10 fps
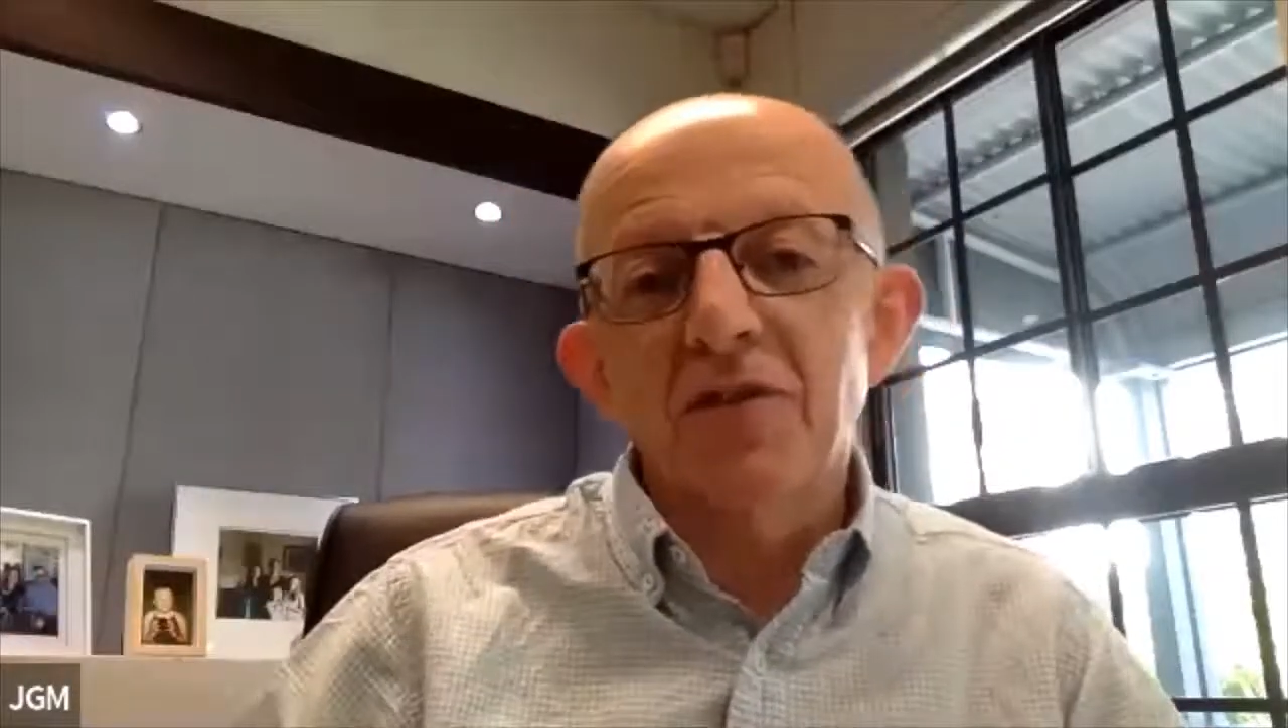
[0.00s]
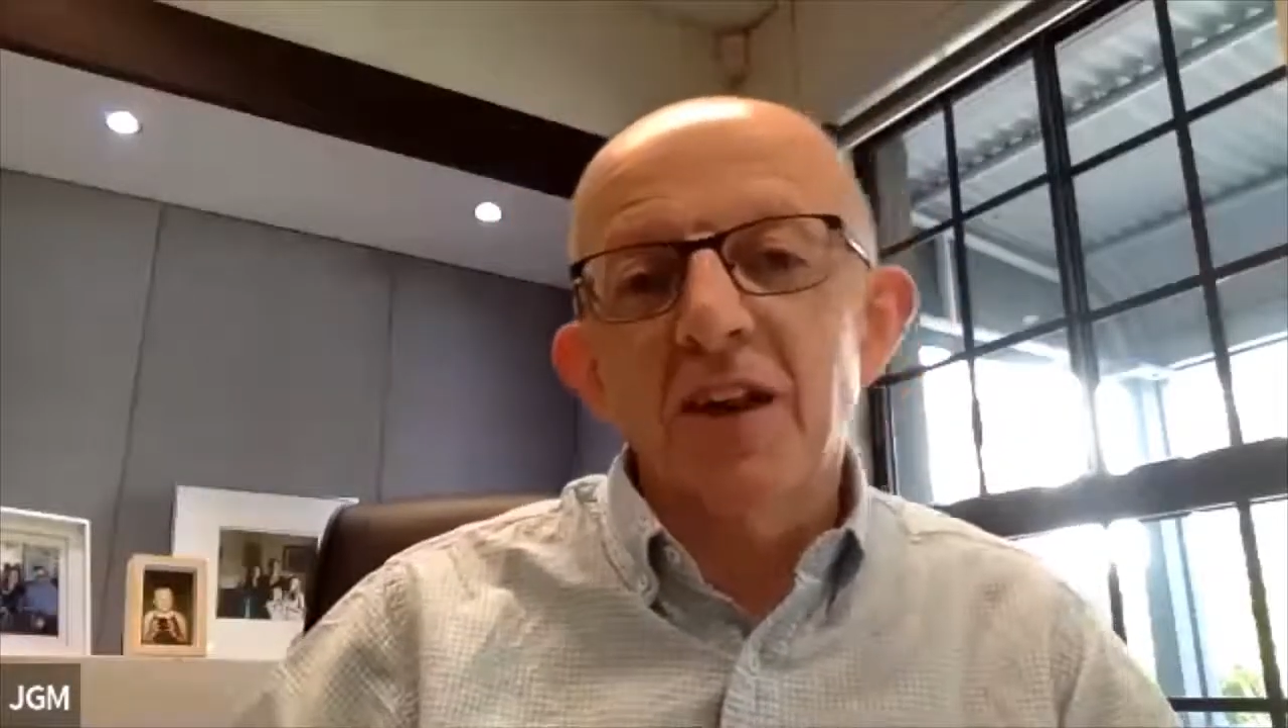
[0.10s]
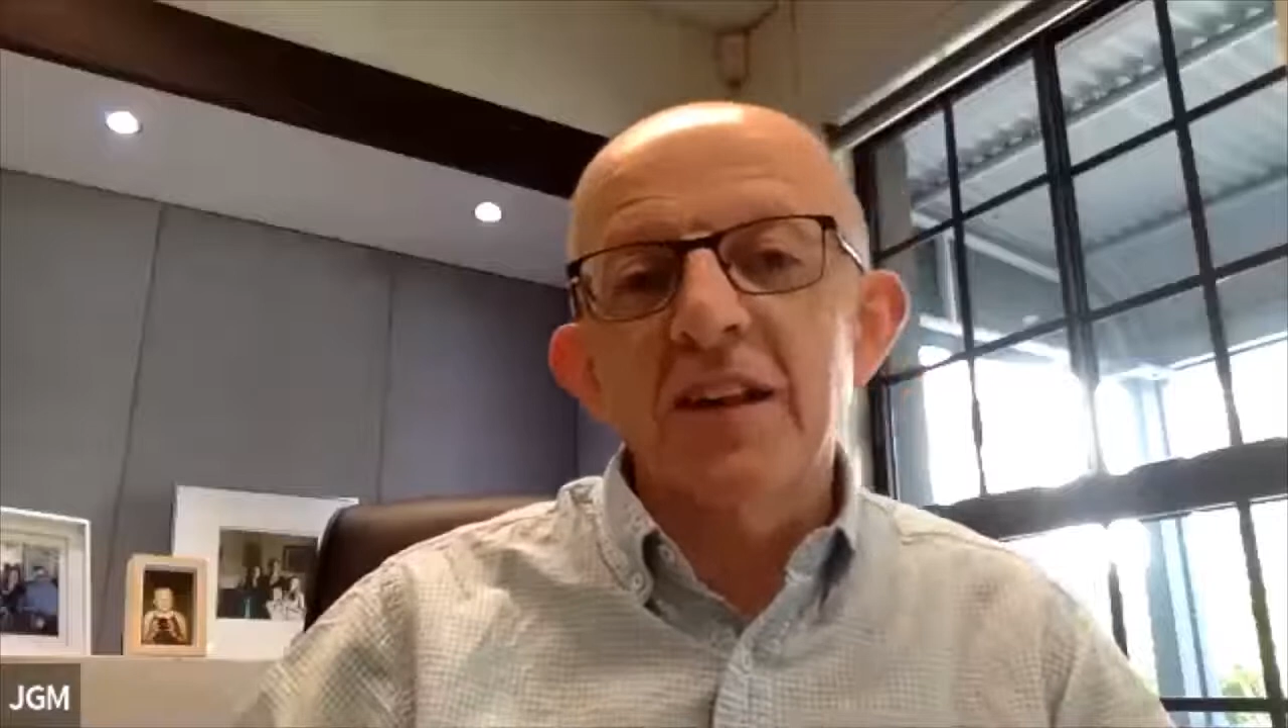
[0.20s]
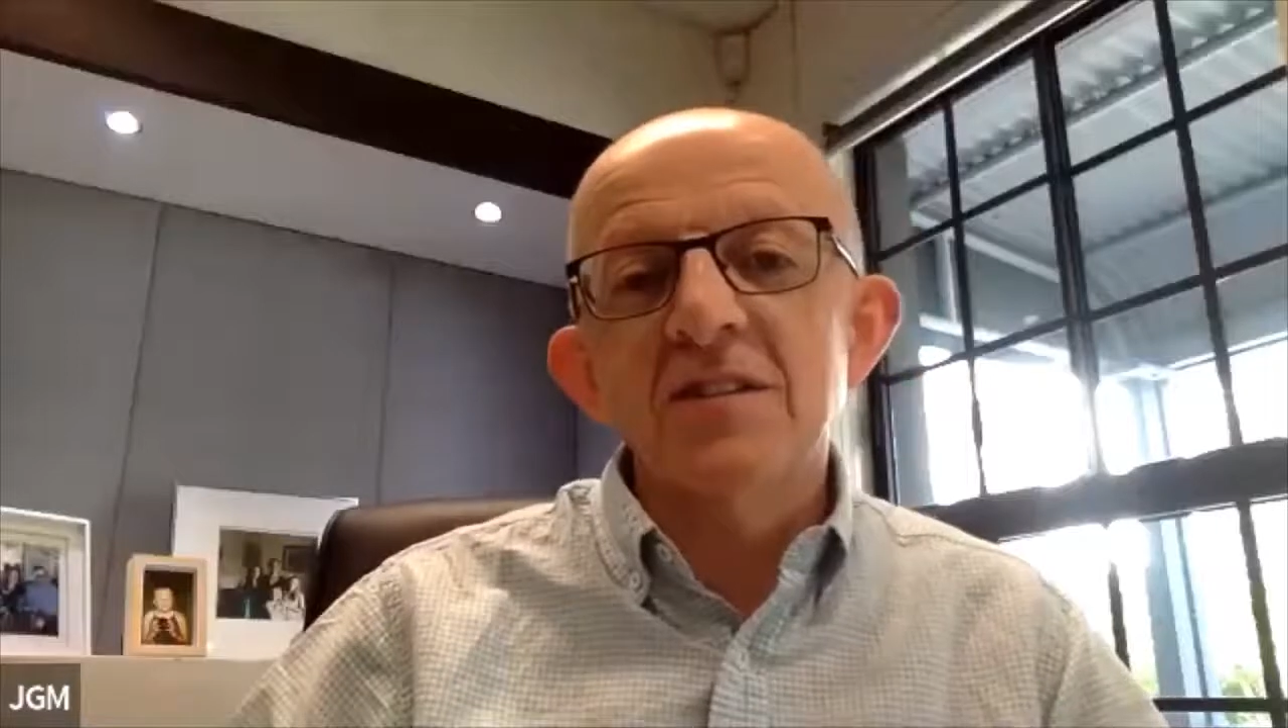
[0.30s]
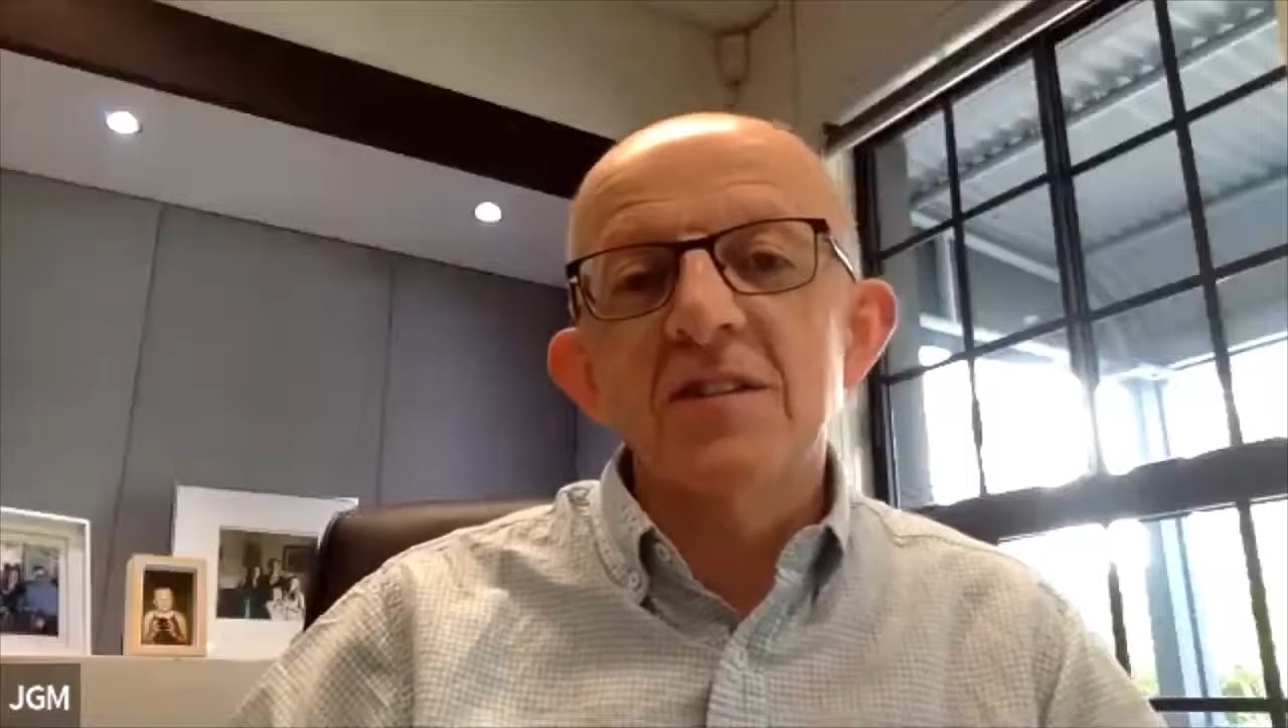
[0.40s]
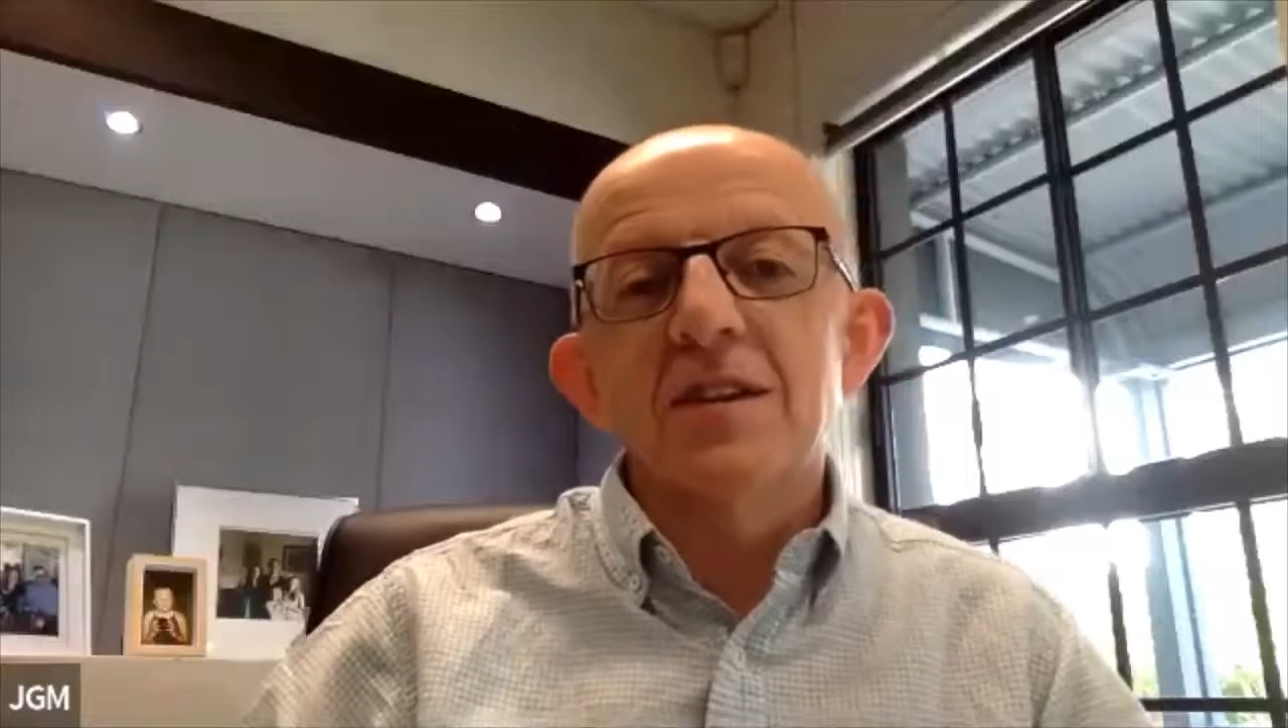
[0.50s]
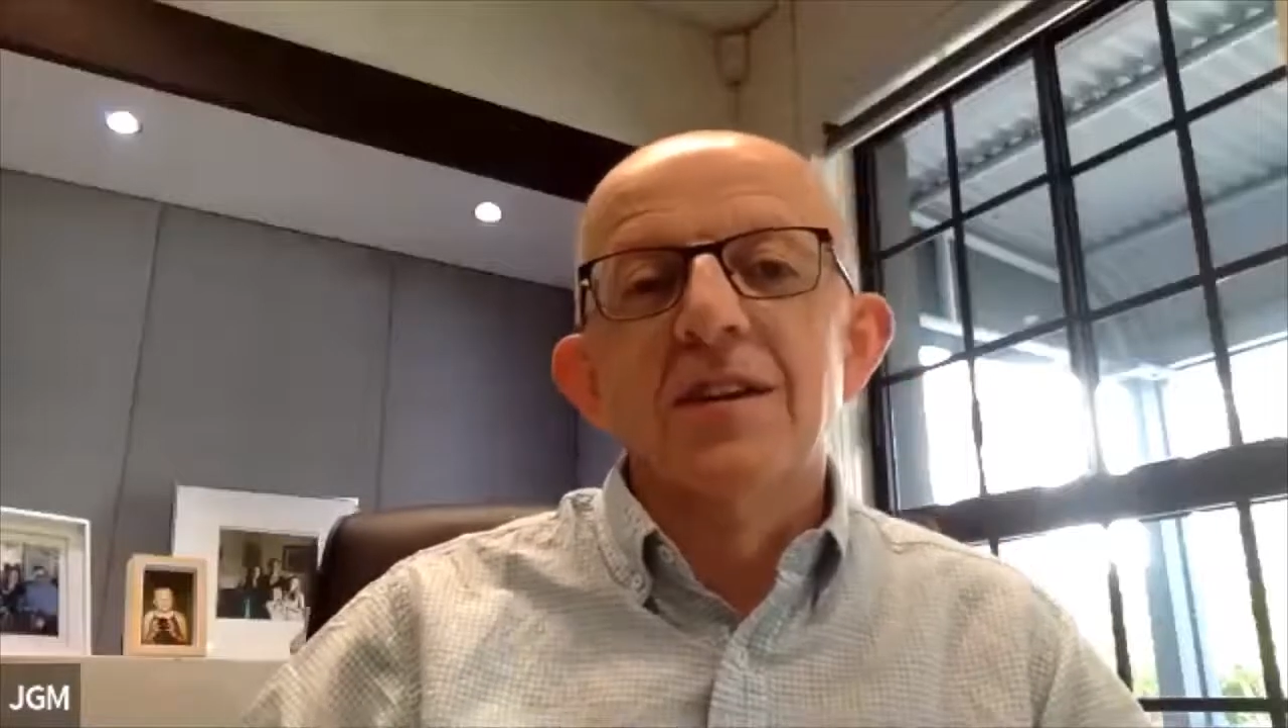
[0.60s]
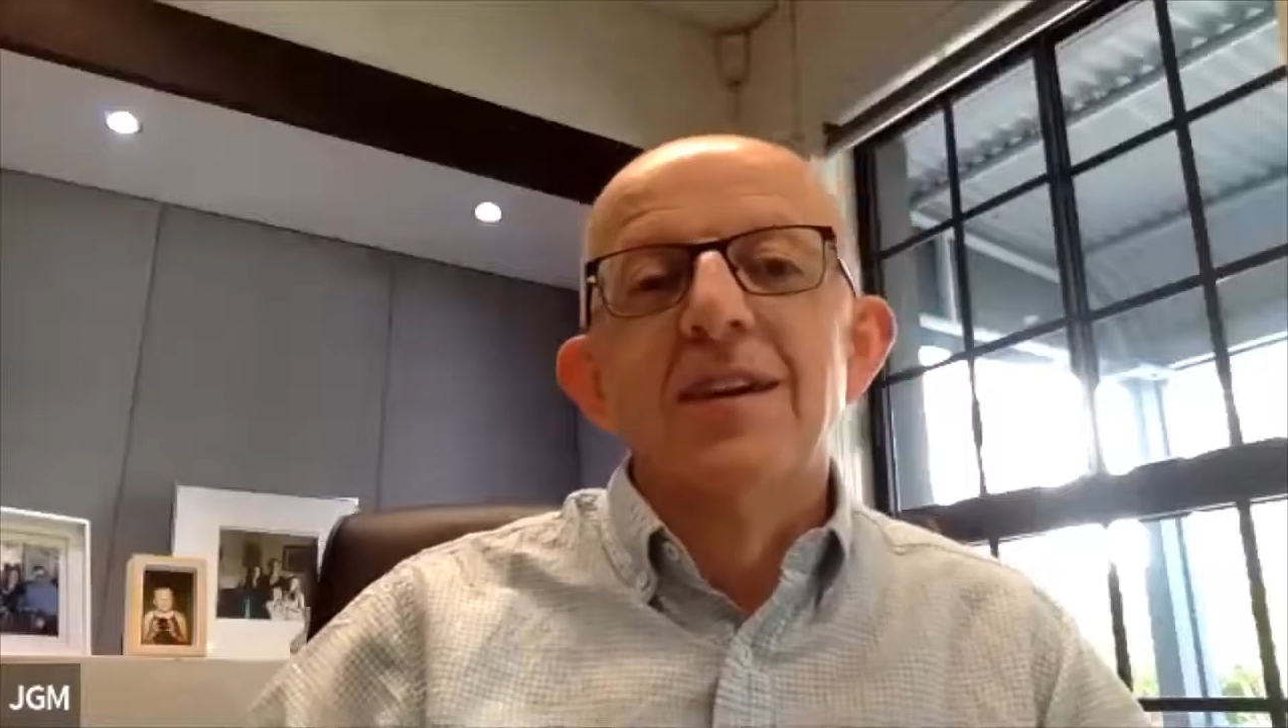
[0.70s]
fence.